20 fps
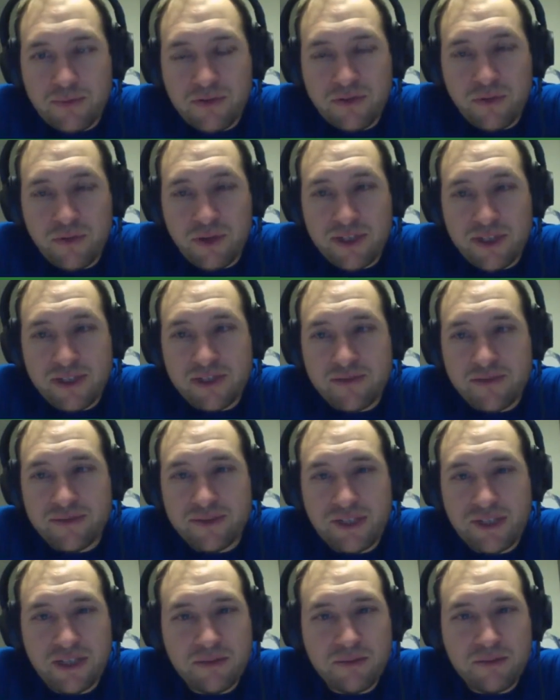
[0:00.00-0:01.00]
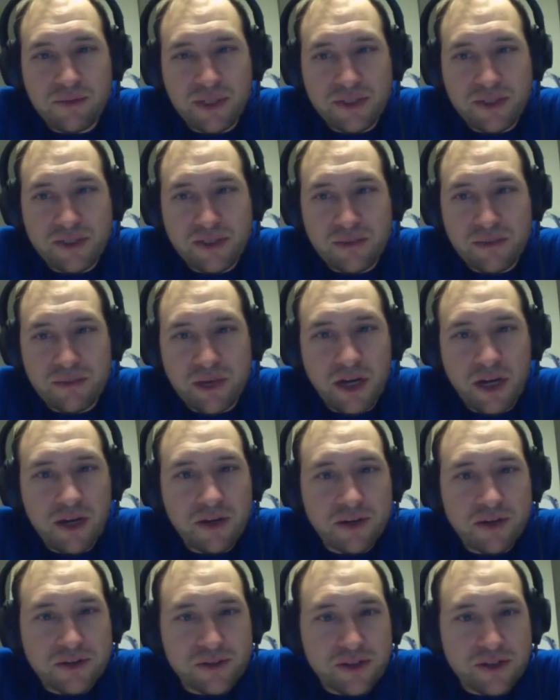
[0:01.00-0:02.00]
2017 BC
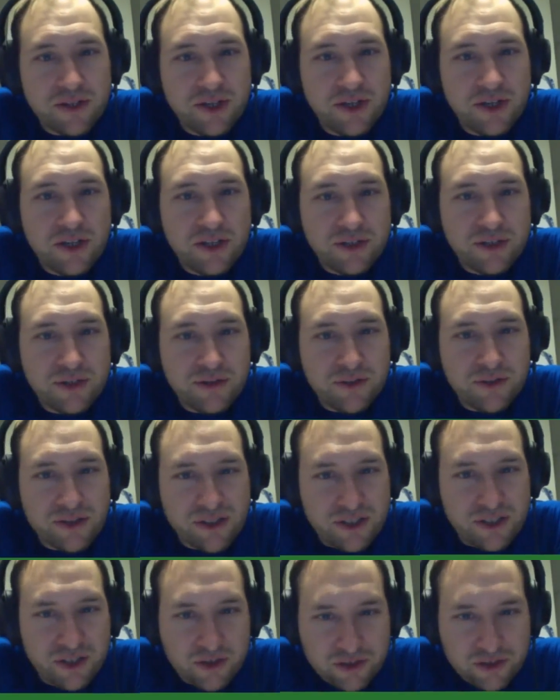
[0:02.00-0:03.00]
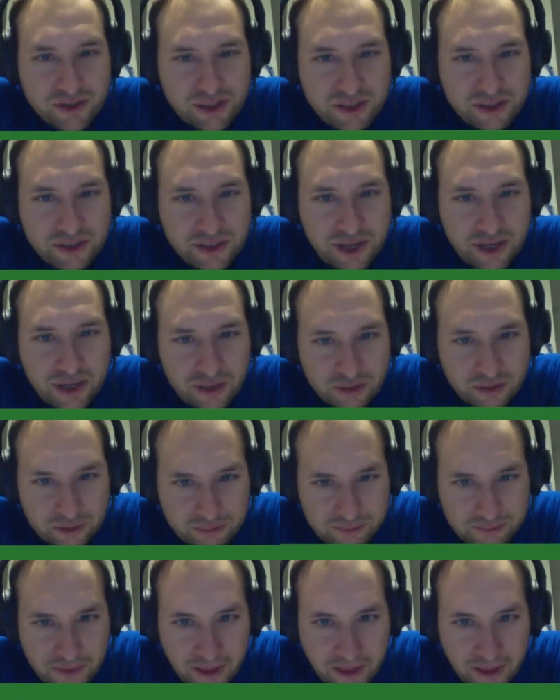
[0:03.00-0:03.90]
Bears to the CRC title.